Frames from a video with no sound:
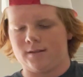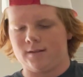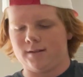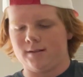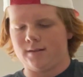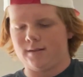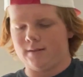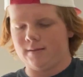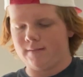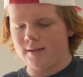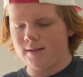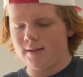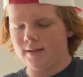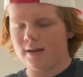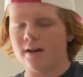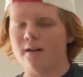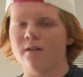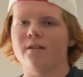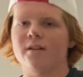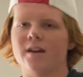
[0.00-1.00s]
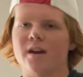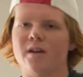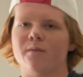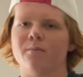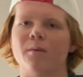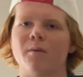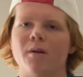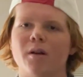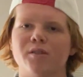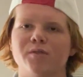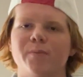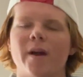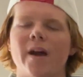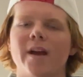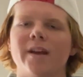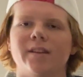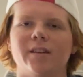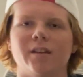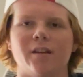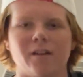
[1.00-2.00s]
All right. Oh yeah, I remember I was
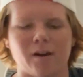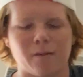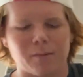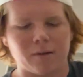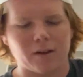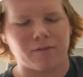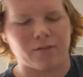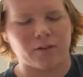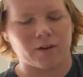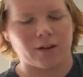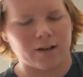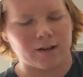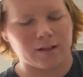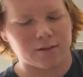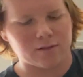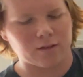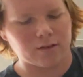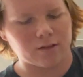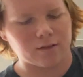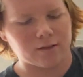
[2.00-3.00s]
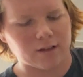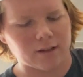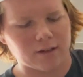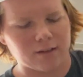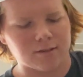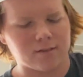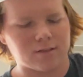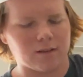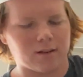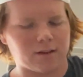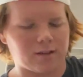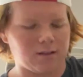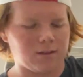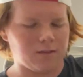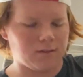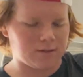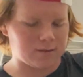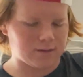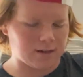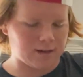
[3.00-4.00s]
packing it up and I forgot it, so I just kind of stuck it in
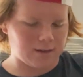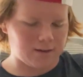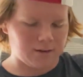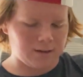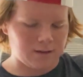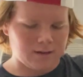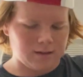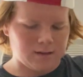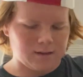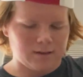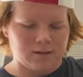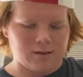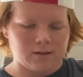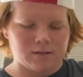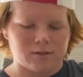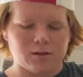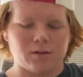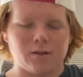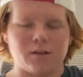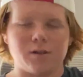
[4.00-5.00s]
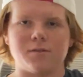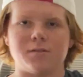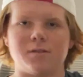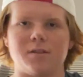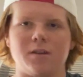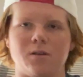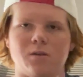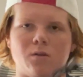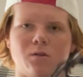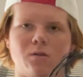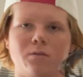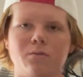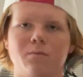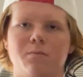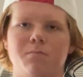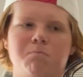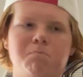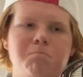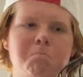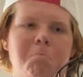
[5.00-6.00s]
the side. So here's the old
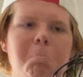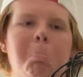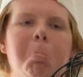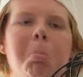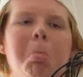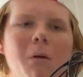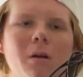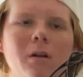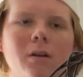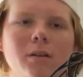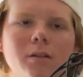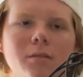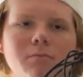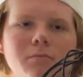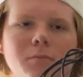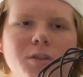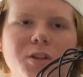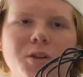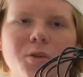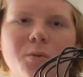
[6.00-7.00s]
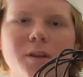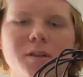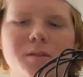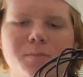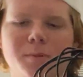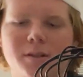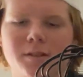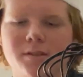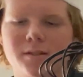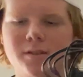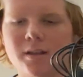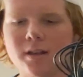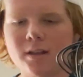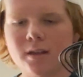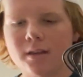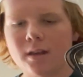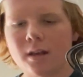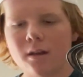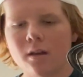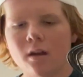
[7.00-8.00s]
USB-C
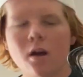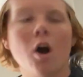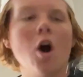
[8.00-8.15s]
cable.